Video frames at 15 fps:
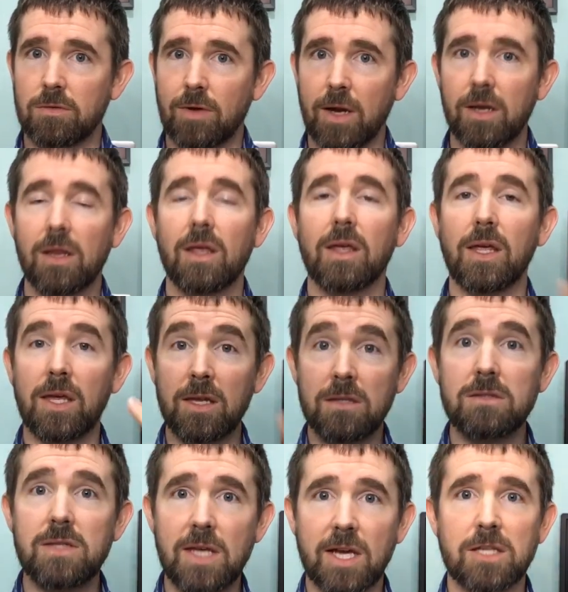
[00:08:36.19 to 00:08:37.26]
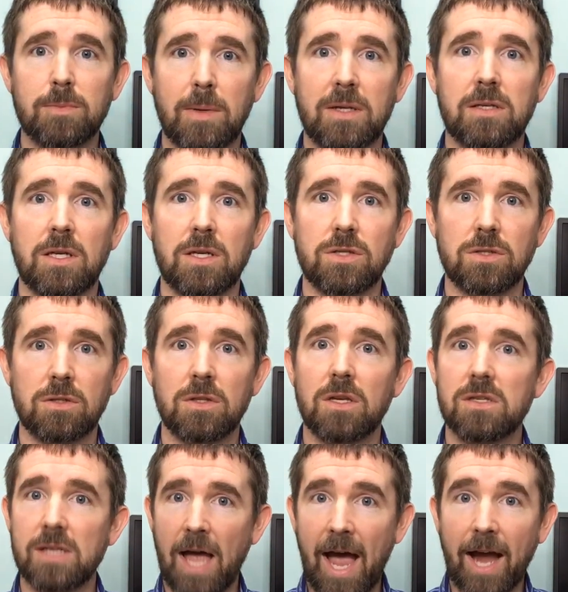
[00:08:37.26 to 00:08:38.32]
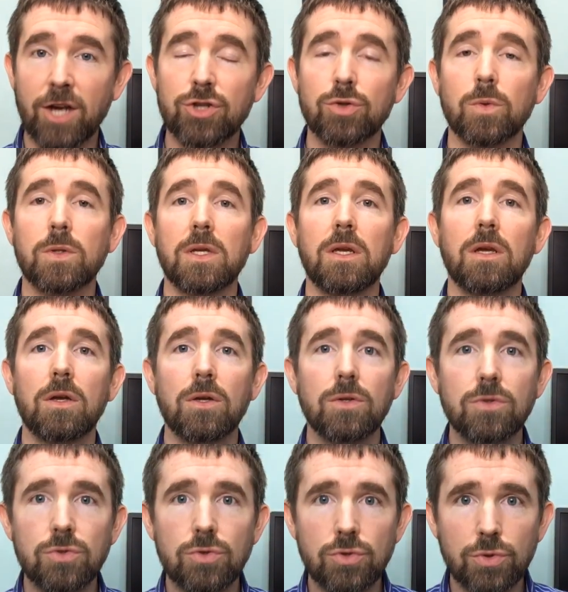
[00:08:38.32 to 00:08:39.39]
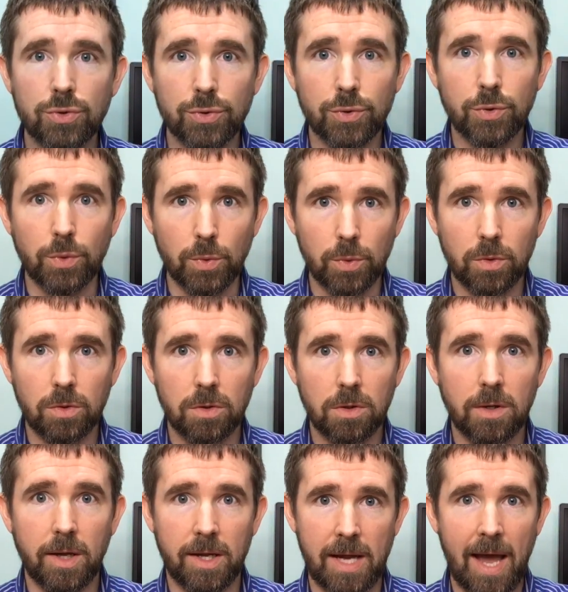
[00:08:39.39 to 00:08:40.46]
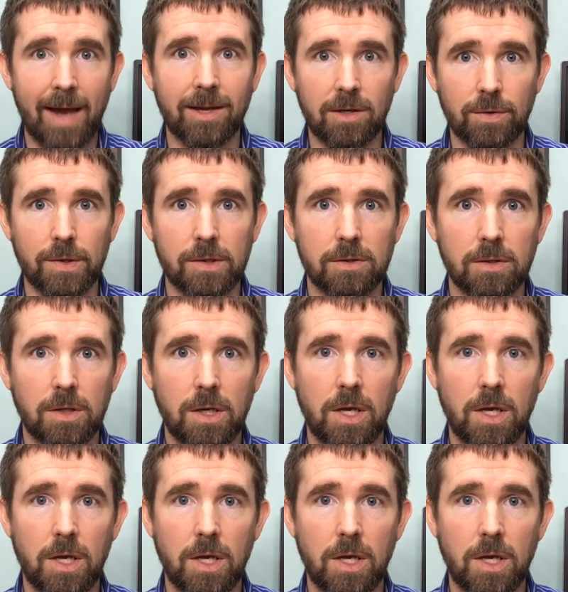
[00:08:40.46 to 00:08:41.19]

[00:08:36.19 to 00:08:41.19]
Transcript: right, is the expectation that is actually true and accurate.